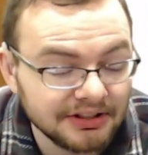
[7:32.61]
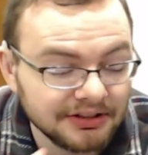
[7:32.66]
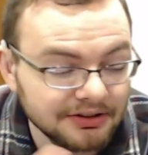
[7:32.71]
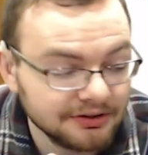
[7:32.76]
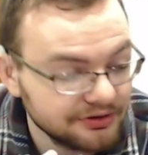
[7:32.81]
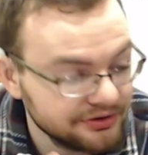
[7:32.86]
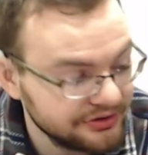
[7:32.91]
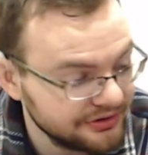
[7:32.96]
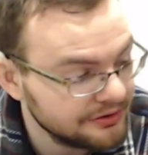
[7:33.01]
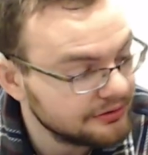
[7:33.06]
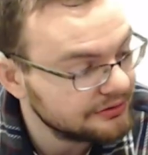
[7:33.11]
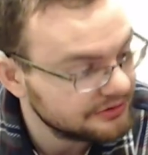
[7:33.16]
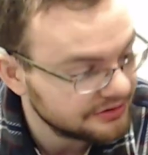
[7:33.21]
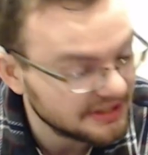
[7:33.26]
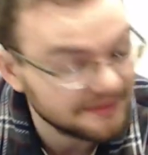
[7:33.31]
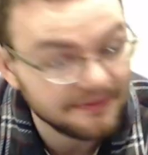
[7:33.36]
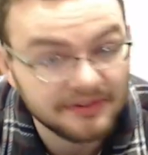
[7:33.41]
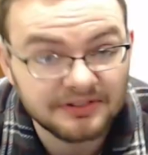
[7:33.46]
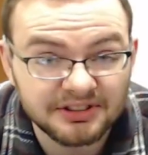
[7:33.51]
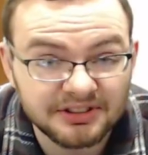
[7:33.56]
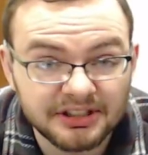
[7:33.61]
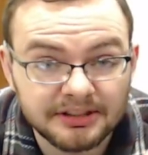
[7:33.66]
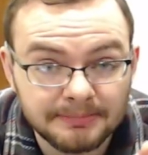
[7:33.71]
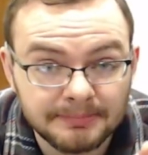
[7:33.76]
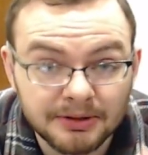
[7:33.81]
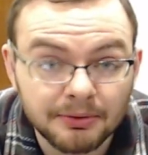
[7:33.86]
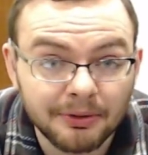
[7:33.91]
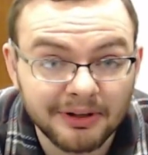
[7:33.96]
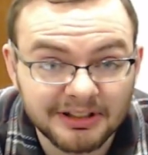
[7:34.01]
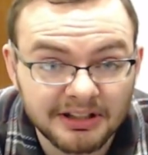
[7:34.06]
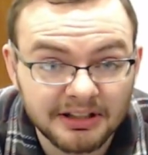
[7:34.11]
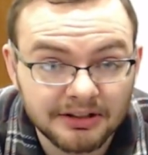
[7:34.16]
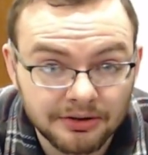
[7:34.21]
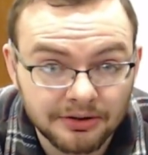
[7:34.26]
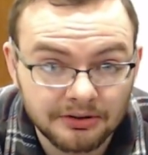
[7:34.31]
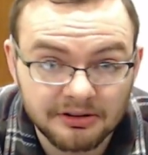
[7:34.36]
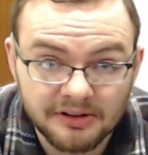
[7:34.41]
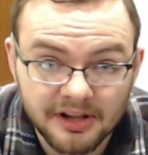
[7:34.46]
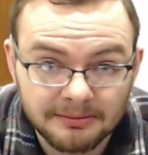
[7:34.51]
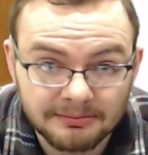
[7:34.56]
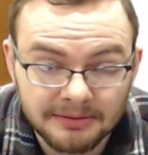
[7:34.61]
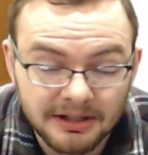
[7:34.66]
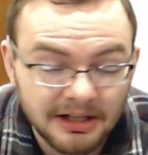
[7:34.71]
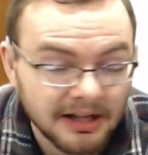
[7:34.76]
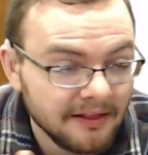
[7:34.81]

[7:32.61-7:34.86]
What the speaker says: And there's huge differences between the two of them.